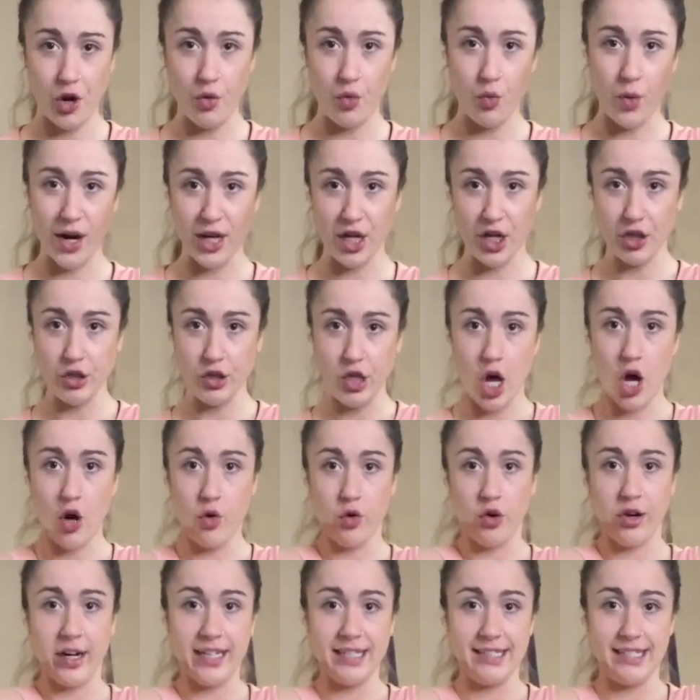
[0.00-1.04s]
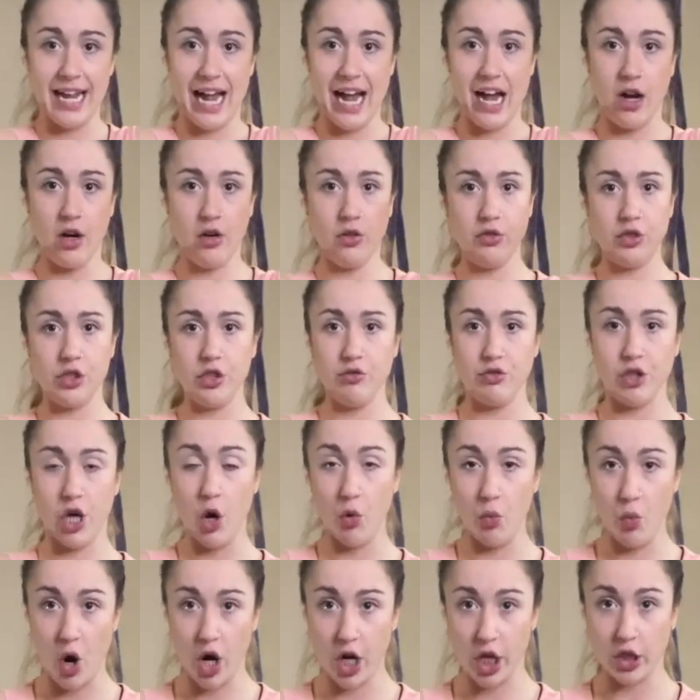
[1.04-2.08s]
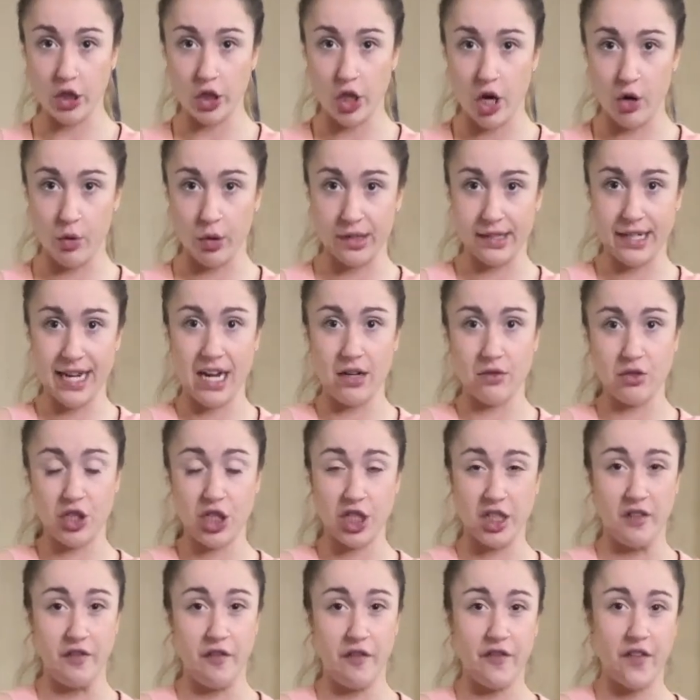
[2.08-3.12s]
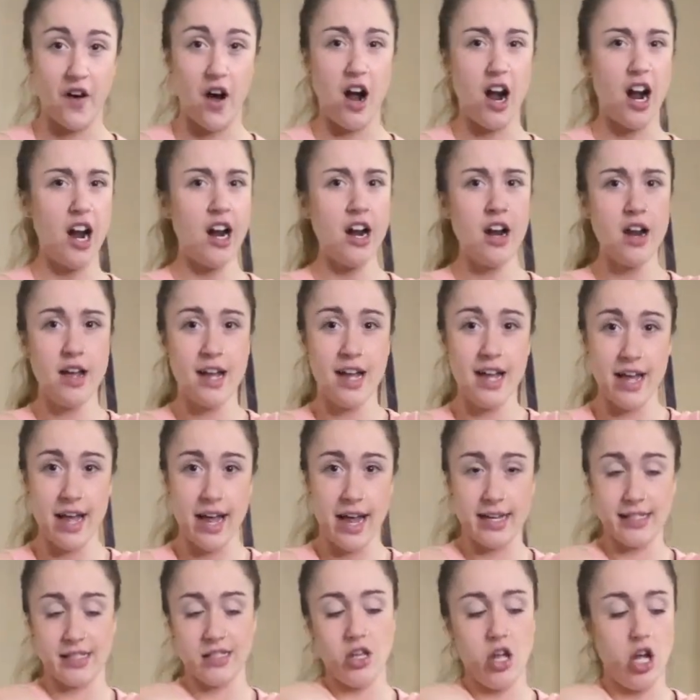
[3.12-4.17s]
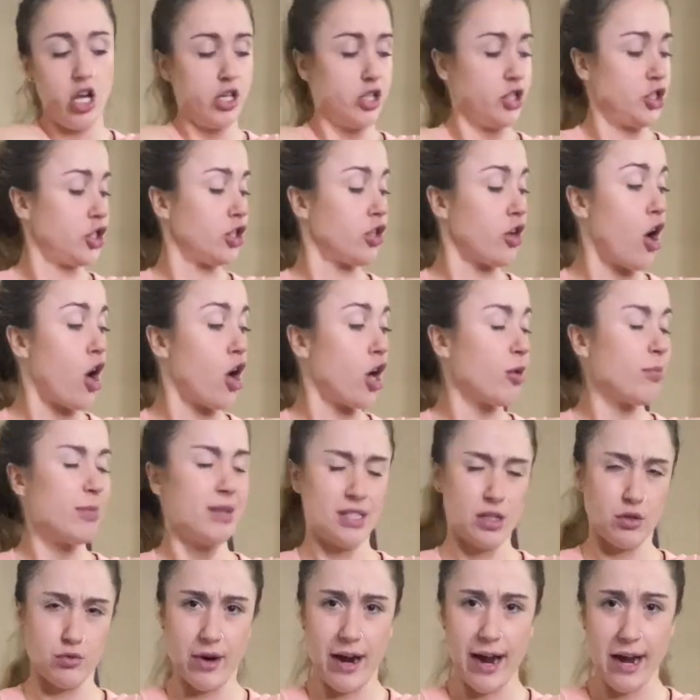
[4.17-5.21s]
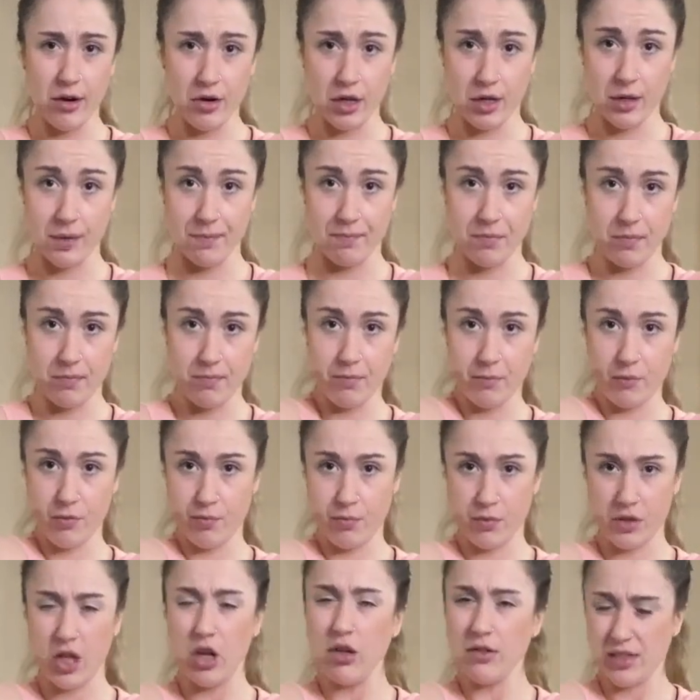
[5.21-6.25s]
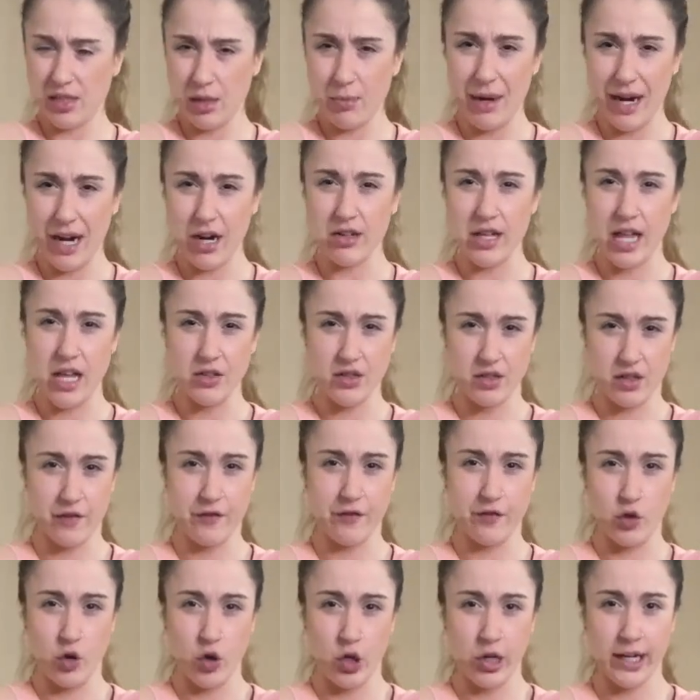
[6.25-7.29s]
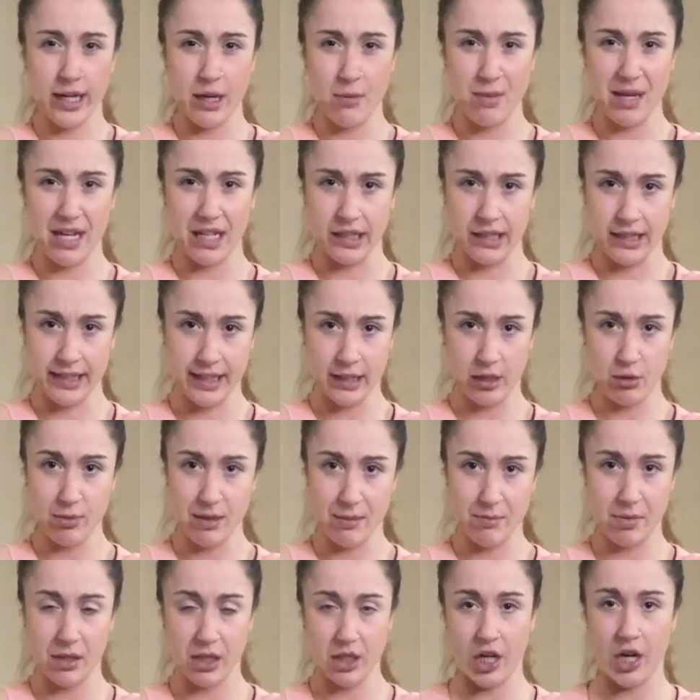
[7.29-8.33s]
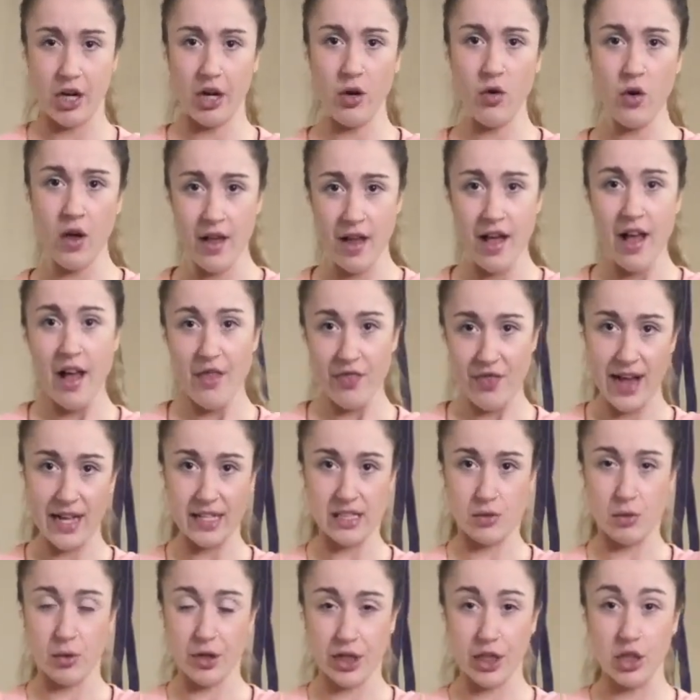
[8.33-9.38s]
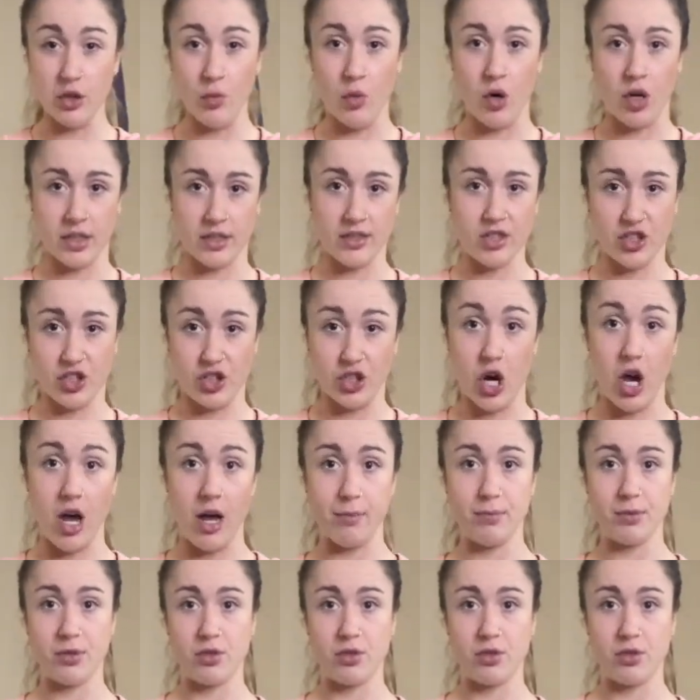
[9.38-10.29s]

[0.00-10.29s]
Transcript: when you're lowering down, you don't want to lower down too far. As long as your arm is around close to parallel to the floor, it can be a little bit below, that's where you want to stop. So